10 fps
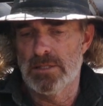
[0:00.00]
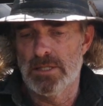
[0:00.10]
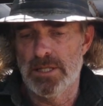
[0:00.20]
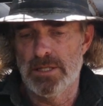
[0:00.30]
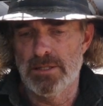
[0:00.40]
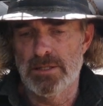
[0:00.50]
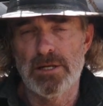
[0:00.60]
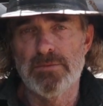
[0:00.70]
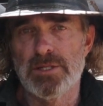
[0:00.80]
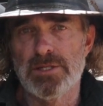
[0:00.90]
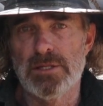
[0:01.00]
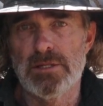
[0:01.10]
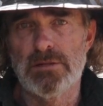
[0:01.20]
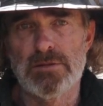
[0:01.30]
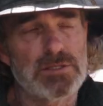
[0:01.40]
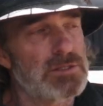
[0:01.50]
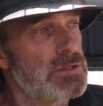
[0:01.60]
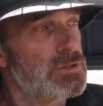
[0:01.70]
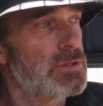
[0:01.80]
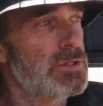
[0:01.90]
And I hope this year is
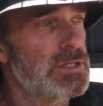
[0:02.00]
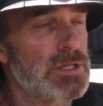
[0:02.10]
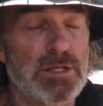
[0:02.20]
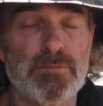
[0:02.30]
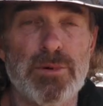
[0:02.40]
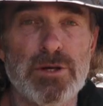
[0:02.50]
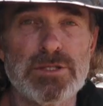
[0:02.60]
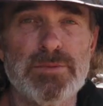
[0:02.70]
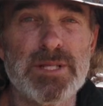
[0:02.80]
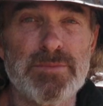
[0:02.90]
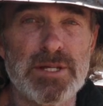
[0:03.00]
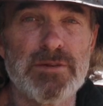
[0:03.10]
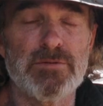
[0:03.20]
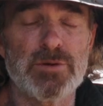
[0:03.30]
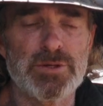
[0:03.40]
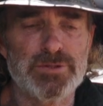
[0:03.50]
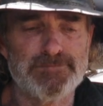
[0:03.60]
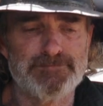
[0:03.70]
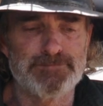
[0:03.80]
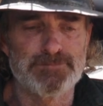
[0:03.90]
as good as it can possibly be for
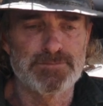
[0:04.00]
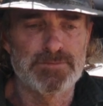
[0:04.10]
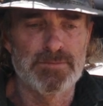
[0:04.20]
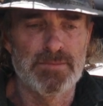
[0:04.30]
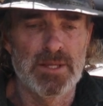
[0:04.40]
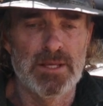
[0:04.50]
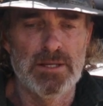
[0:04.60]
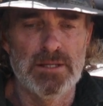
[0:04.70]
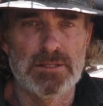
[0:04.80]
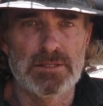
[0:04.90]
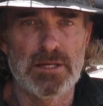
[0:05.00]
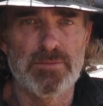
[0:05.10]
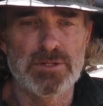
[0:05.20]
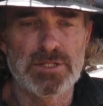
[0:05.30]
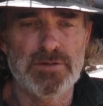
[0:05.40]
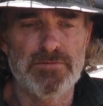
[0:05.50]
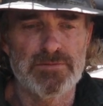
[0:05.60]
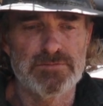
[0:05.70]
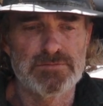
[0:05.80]
you. Stay positive,